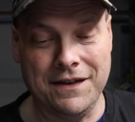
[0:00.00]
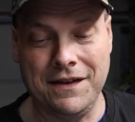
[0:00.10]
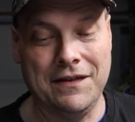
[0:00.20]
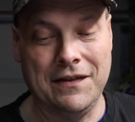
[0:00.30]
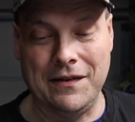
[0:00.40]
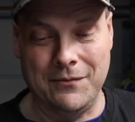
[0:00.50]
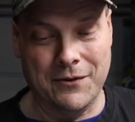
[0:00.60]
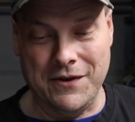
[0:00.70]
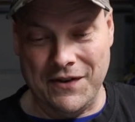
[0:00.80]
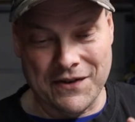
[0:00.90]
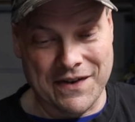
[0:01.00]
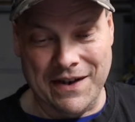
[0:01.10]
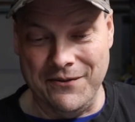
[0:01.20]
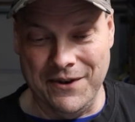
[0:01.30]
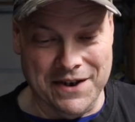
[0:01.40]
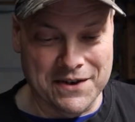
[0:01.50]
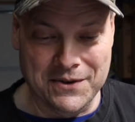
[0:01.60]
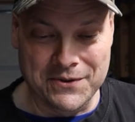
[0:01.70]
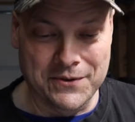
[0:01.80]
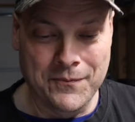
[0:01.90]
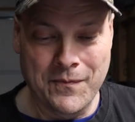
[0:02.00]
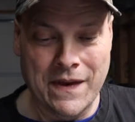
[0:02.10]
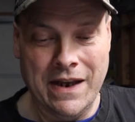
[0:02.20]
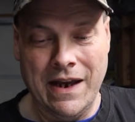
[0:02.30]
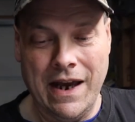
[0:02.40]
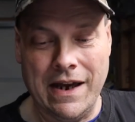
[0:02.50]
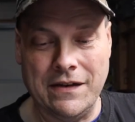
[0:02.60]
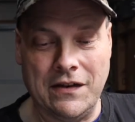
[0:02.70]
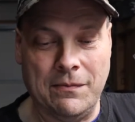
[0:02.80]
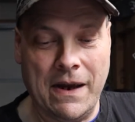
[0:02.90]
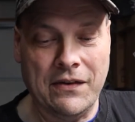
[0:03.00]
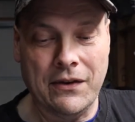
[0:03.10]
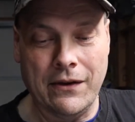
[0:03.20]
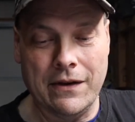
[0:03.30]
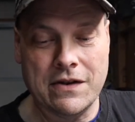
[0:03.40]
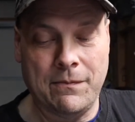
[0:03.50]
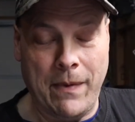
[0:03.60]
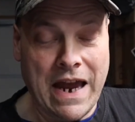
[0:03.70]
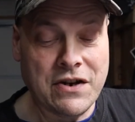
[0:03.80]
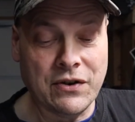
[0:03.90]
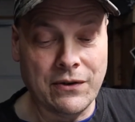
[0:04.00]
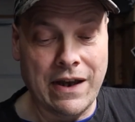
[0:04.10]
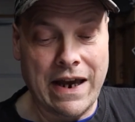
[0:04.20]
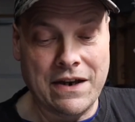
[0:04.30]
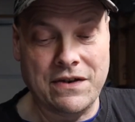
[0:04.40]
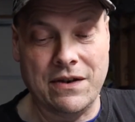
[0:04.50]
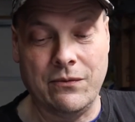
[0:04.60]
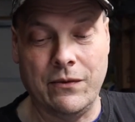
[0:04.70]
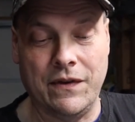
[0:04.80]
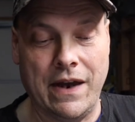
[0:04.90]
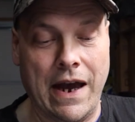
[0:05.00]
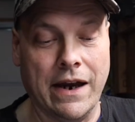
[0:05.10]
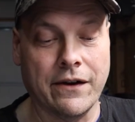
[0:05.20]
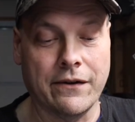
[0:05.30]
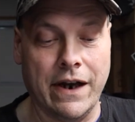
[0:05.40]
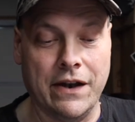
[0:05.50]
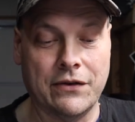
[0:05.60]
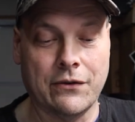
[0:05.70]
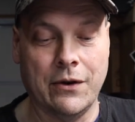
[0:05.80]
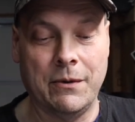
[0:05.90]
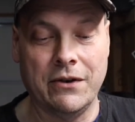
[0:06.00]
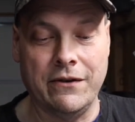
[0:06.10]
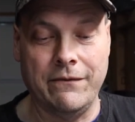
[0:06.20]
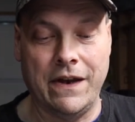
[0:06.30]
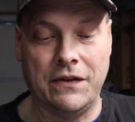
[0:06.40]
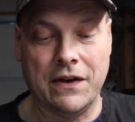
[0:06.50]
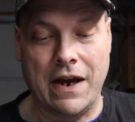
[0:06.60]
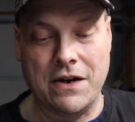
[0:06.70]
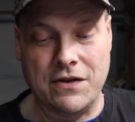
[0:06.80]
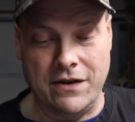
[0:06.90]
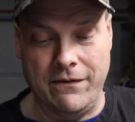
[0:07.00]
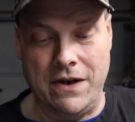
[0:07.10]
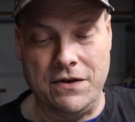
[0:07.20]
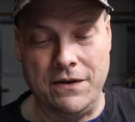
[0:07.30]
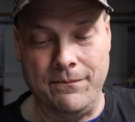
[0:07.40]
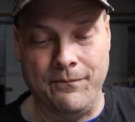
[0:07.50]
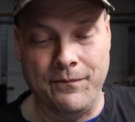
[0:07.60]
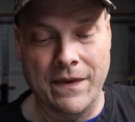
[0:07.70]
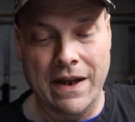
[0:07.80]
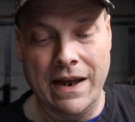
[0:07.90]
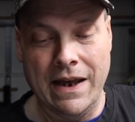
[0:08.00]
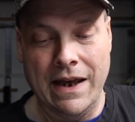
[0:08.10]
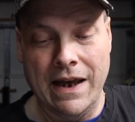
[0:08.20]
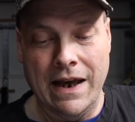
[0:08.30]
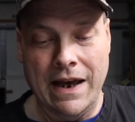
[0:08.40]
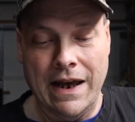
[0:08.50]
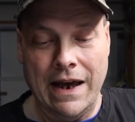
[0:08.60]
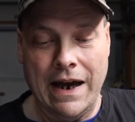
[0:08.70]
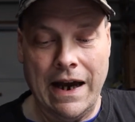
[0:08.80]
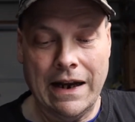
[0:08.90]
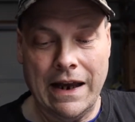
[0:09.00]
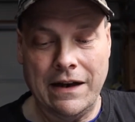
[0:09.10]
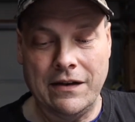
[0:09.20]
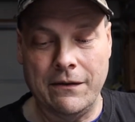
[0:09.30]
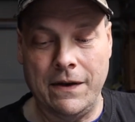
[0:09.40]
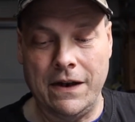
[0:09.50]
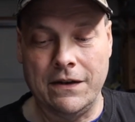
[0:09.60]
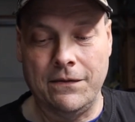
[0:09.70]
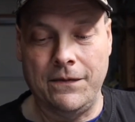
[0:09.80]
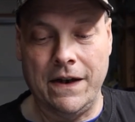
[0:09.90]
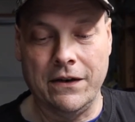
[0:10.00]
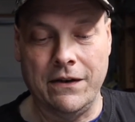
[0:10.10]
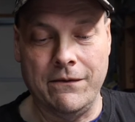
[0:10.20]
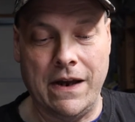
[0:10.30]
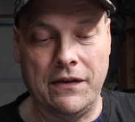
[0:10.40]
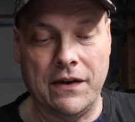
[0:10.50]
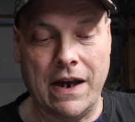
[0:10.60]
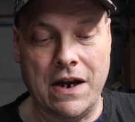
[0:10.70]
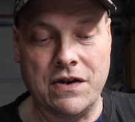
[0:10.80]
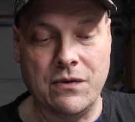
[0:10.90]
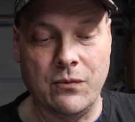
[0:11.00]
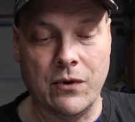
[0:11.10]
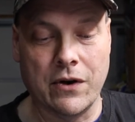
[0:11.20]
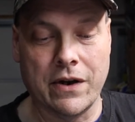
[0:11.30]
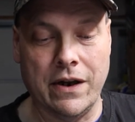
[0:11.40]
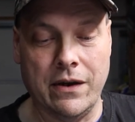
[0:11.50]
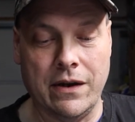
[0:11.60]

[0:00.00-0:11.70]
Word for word: and this is where it starts getting really cool, as a special agent with the IRS Criminal Investigation Division. Highlights of his field investigation work